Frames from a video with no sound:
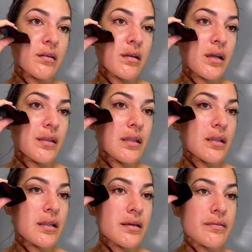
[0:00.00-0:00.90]
and then
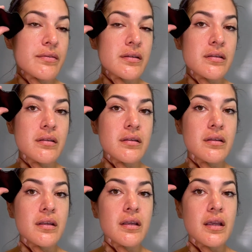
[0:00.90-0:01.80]
lift
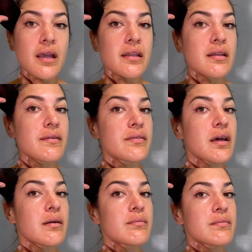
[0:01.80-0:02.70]
and lift
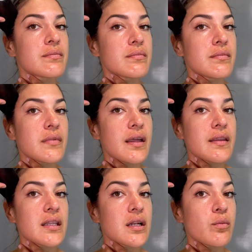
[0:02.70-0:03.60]
up, and a
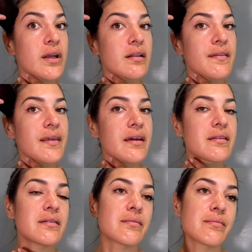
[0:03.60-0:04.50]
little wiggle at the end.